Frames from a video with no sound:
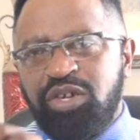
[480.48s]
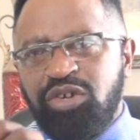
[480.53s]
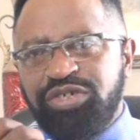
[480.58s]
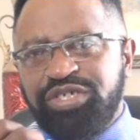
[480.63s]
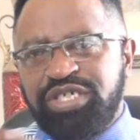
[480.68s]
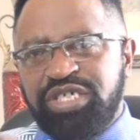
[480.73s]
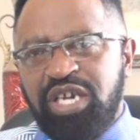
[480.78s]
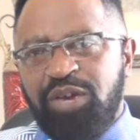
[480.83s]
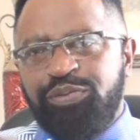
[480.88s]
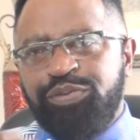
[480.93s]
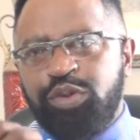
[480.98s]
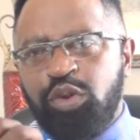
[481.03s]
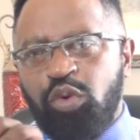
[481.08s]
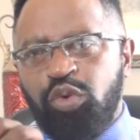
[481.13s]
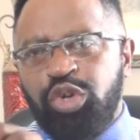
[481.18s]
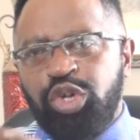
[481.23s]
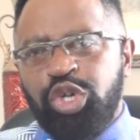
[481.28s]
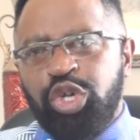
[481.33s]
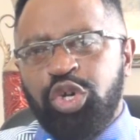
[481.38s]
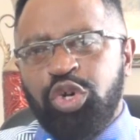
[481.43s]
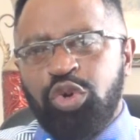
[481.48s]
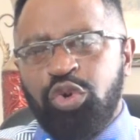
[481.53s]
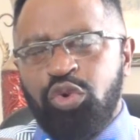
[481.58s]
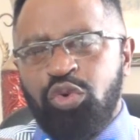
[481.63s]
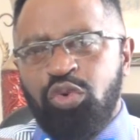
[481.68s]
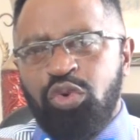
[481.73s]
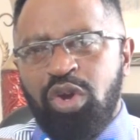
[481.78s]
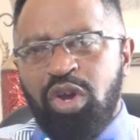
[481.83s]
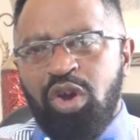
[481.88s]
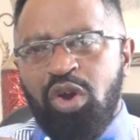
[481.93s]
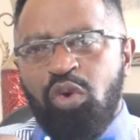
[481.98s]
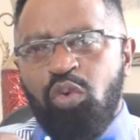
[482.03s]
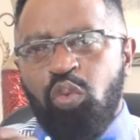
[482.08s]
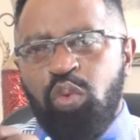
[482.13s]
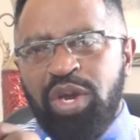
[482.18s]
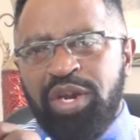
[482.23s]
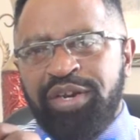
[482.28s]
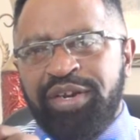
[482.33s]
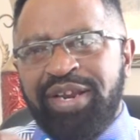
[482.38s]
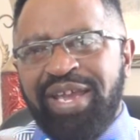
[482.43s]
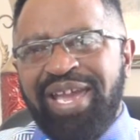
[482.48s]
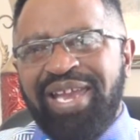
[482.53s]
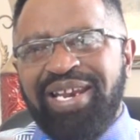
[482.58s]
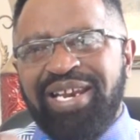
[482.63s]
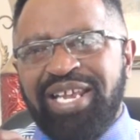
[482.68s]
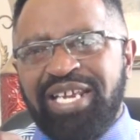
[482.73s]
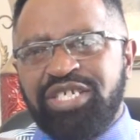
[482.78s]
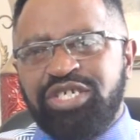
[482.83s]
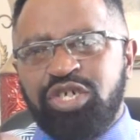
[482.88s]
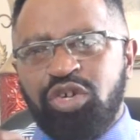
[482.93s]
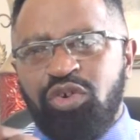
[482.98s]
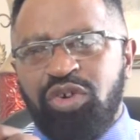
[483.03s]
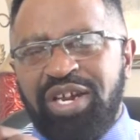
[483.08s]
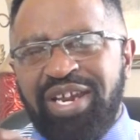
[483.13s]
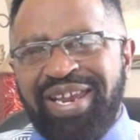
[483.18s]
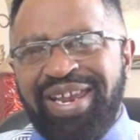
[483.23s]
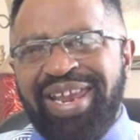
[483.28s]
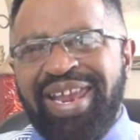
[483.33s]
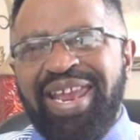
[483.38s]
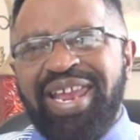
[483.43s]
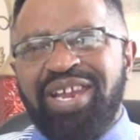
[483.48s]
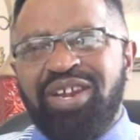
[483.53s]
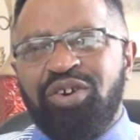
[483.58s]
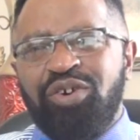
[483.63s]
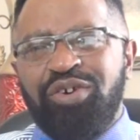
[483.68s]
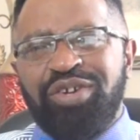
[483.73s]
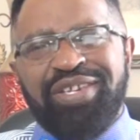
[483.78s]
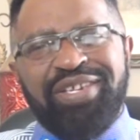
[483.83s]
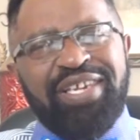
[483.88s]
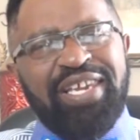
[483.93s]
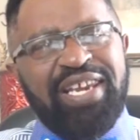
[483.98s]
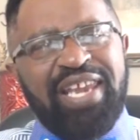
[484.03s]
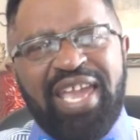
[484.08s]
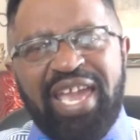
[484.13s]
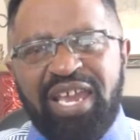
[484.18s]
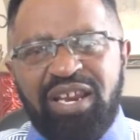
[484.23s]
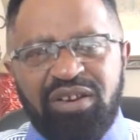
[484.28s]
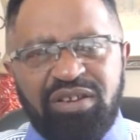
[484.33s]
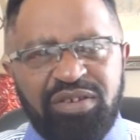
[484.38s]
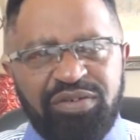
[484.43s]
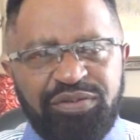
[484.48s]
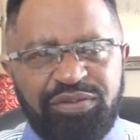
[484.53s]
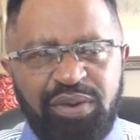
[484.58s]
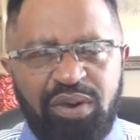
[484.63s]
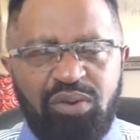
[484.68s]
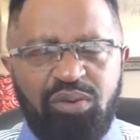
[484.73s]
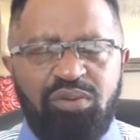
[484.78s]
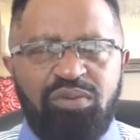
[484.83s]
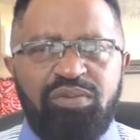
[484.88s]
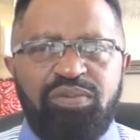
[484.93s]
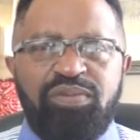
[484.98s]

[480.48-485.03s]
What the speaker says: yourself so you will not let your anger get out of control.